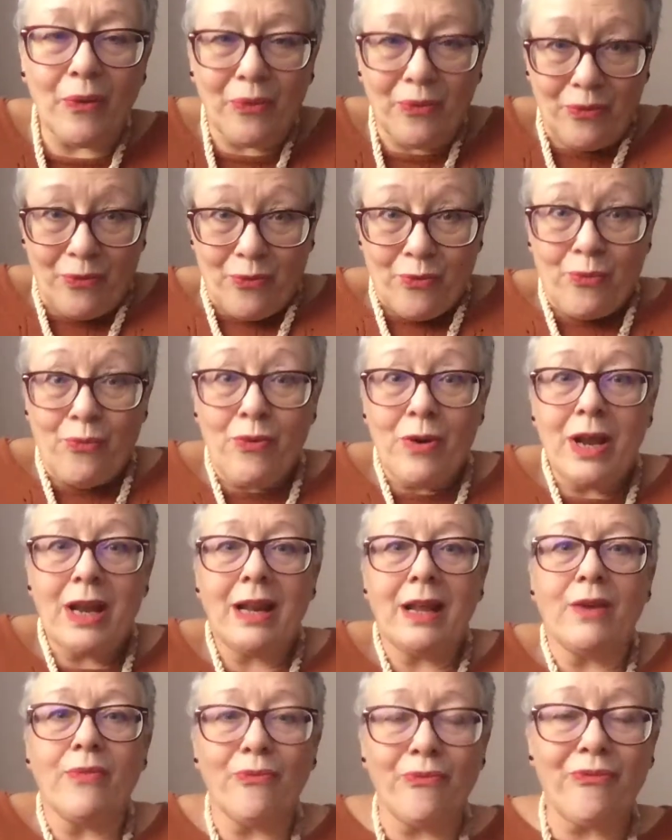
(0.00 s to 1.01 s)

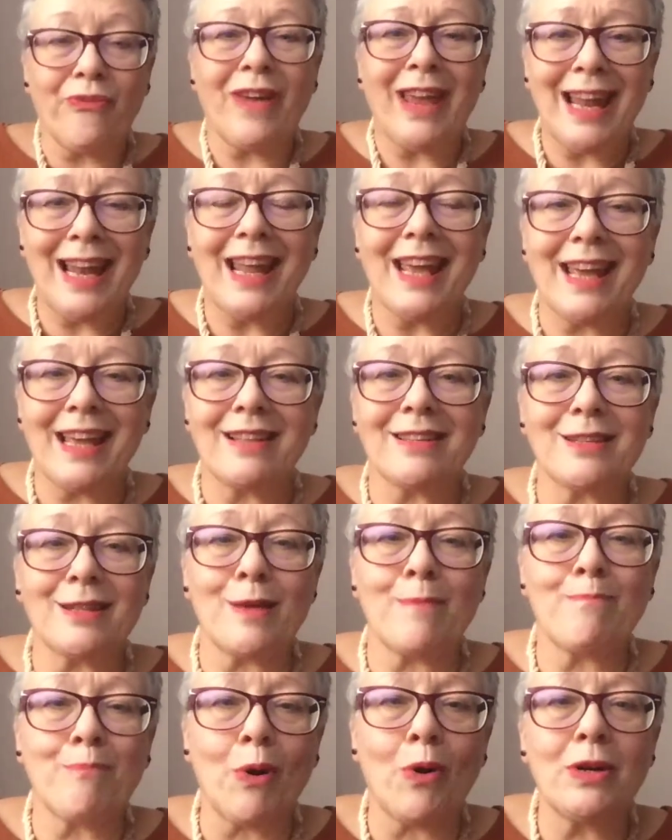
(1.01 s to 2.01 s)
really feeling into the
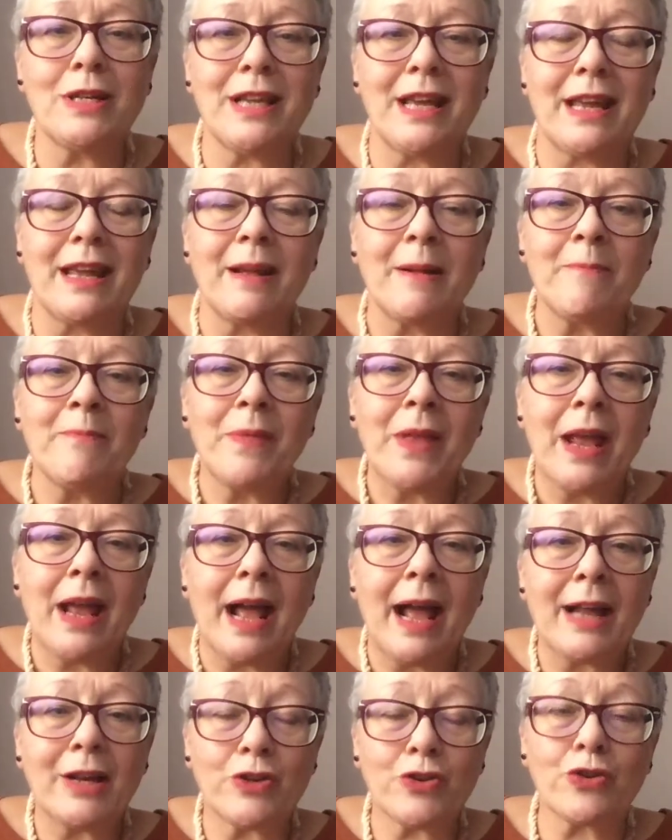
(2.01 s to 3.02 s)
body
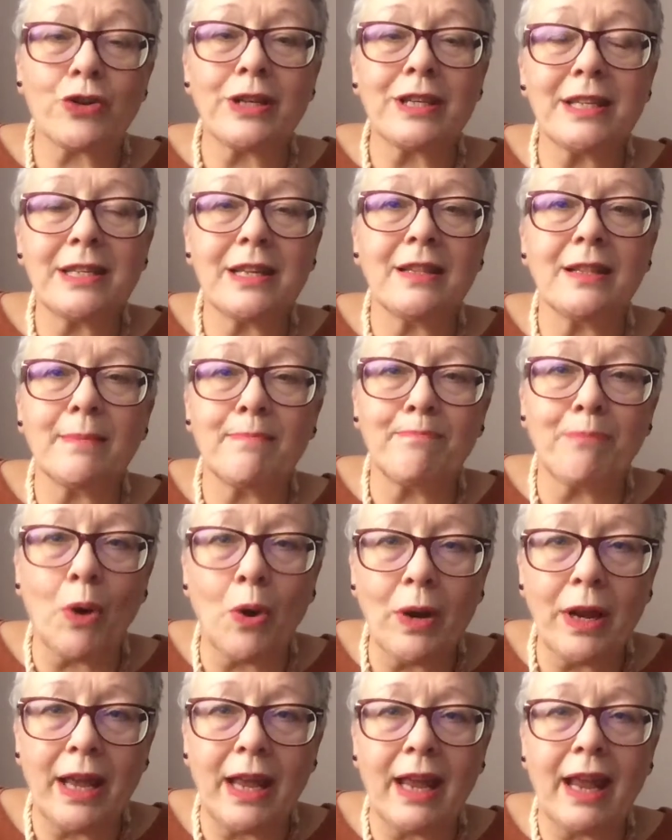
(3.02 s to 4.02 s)
and trusting the
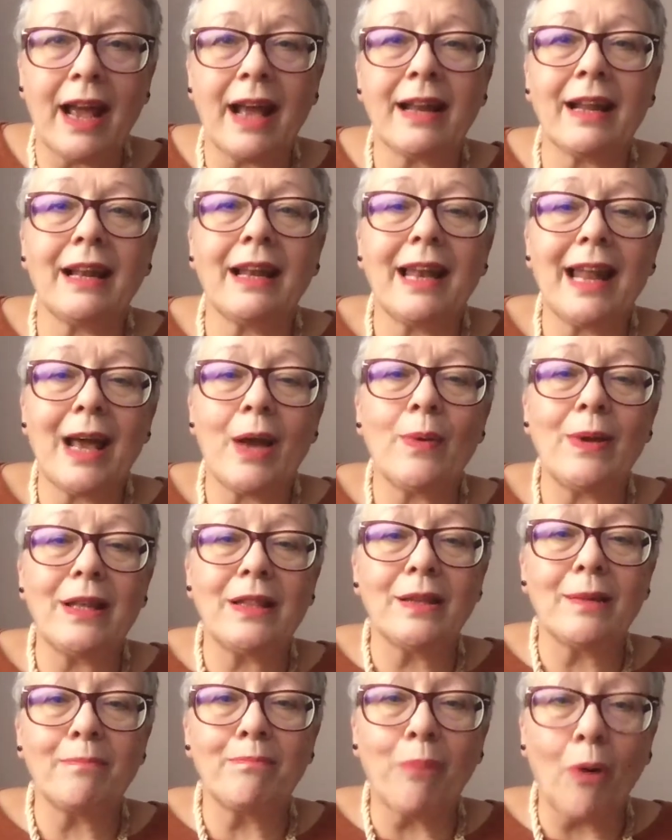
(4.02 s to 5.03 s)
body and allowing
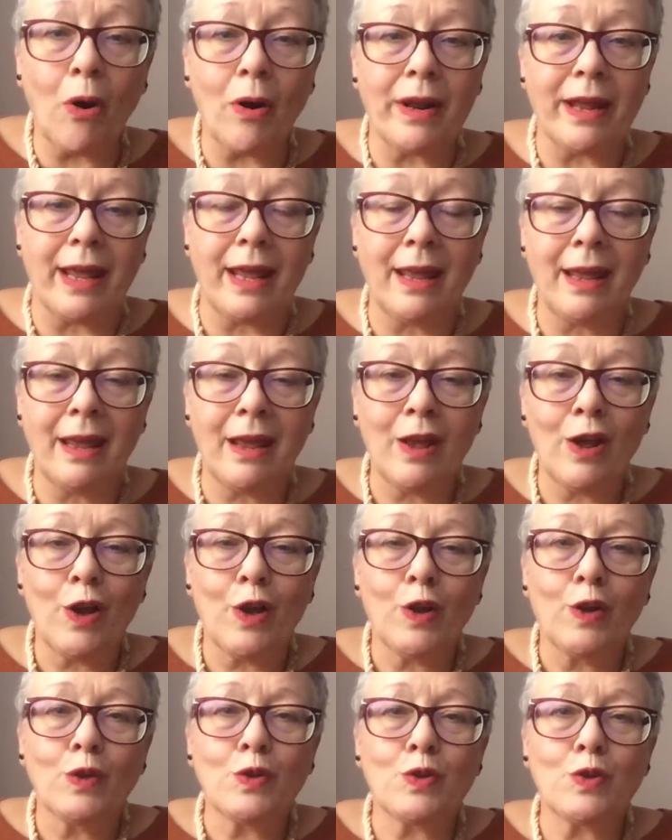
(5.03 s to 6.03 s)
the body
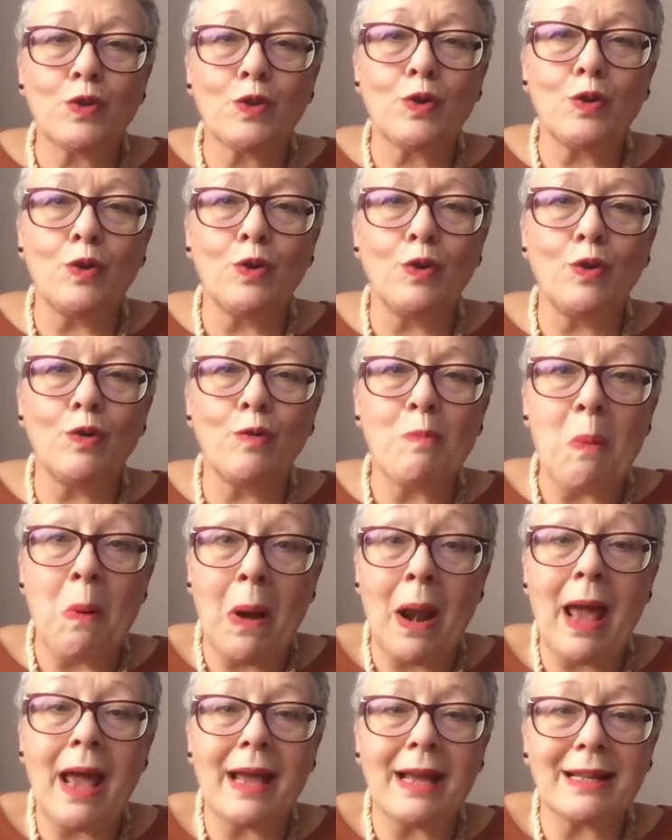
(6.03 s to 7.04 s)
to
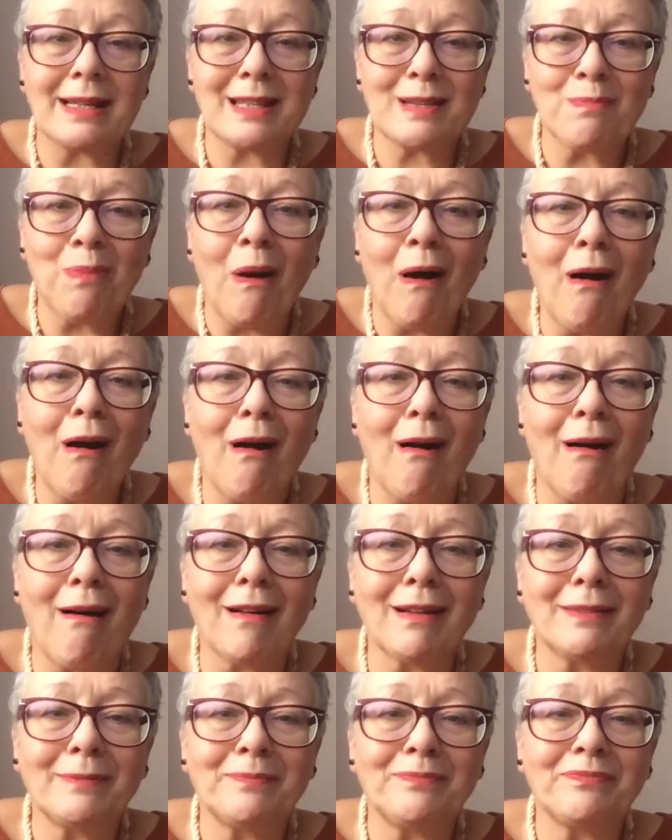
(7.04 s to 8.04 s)
play its part.
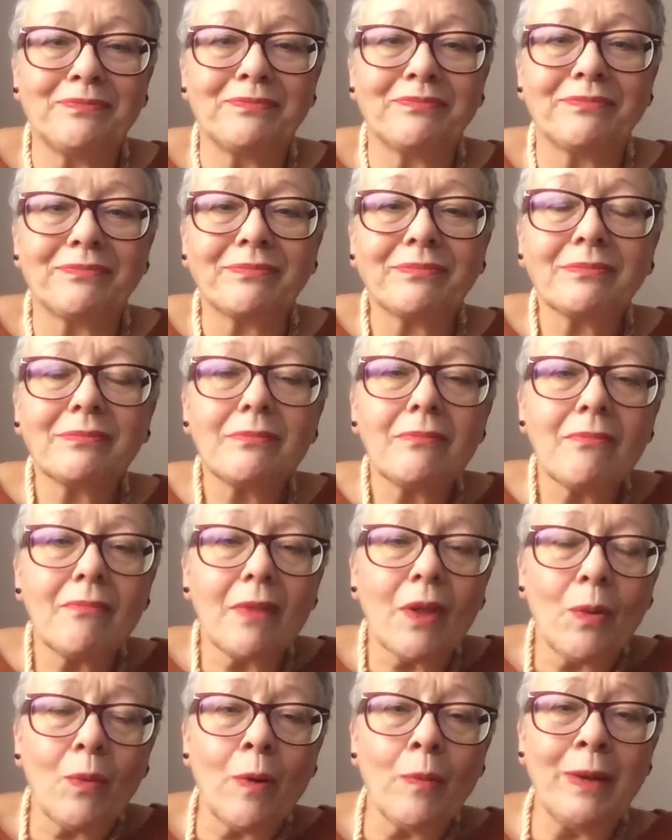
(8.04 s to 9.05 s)

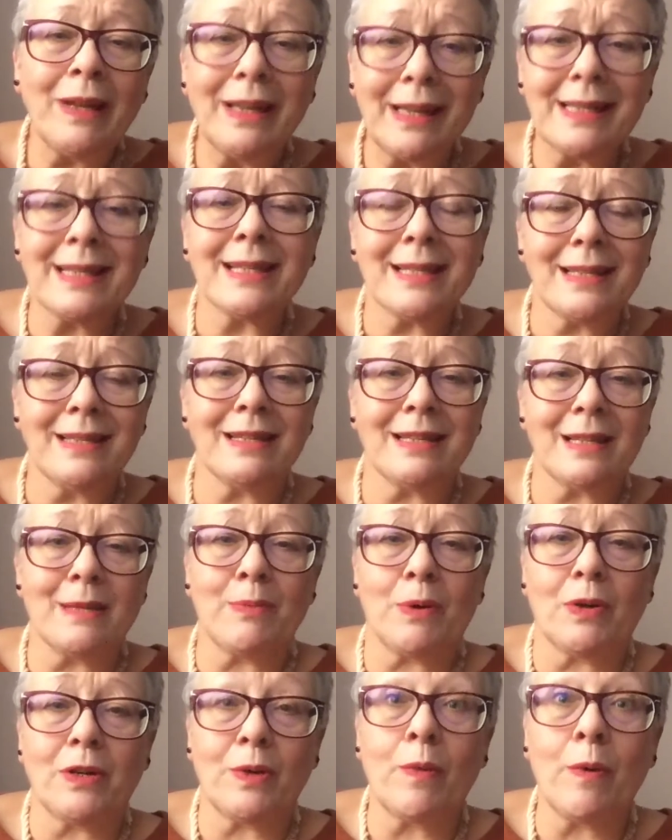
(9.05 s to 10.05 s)
When we listen to the
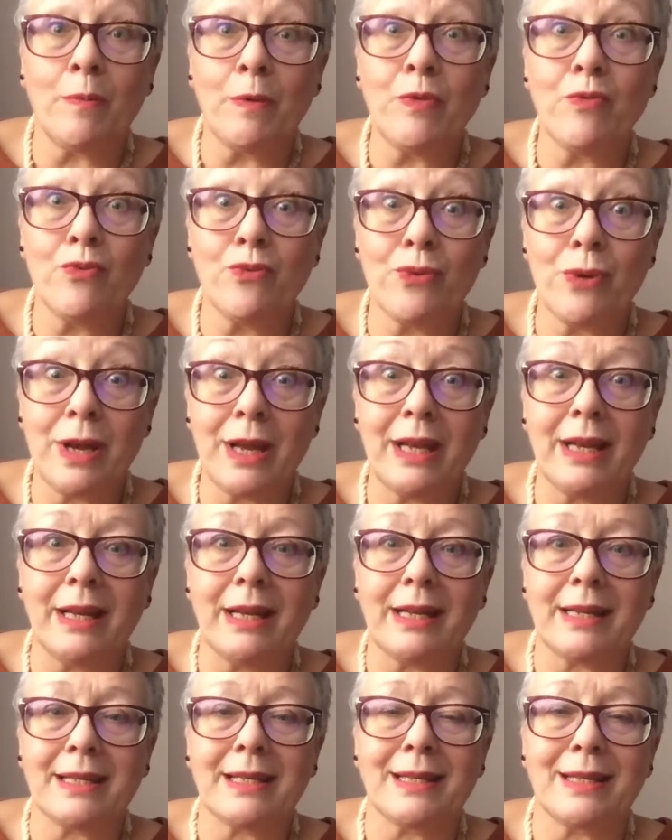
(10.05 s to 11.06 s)
body, when we really
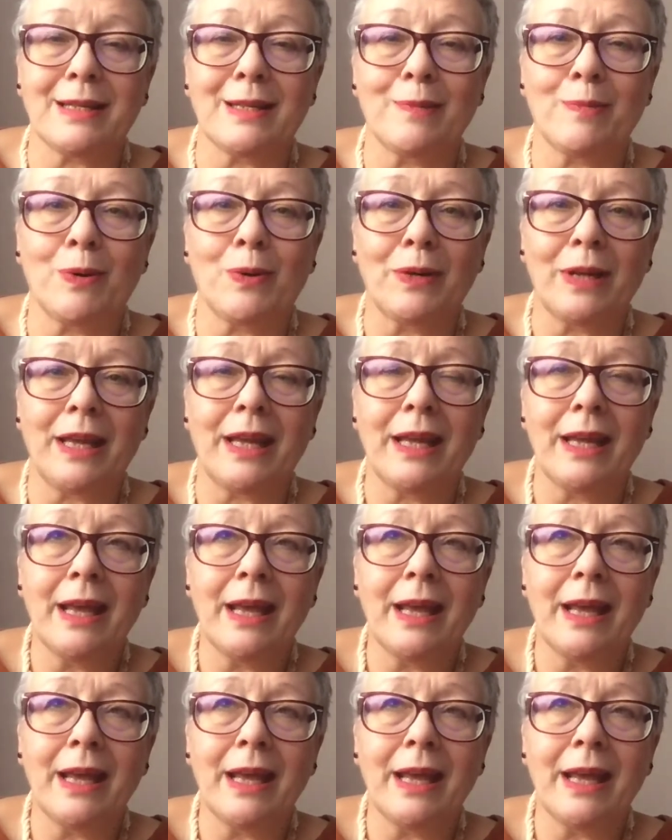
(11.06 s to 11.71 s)
listen to the body,